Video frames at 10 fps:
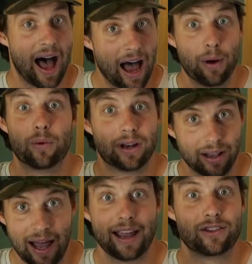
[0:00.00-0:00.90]
I would
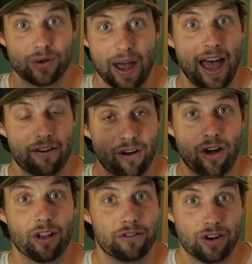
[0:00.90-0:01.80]
like to have
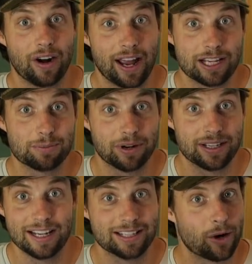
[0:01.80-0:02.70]
all of your
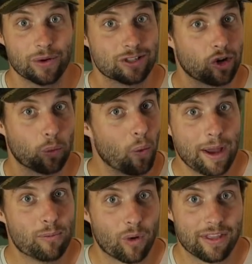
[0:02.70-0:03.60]
expertise. I always learn
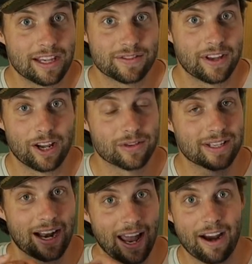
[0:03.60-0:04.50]
way more in these videos
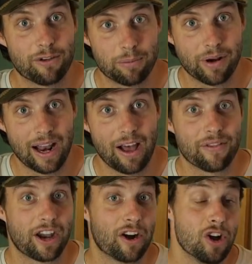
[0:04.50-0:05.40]
than I ever put
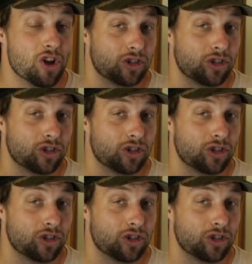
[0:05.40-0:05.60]
out there.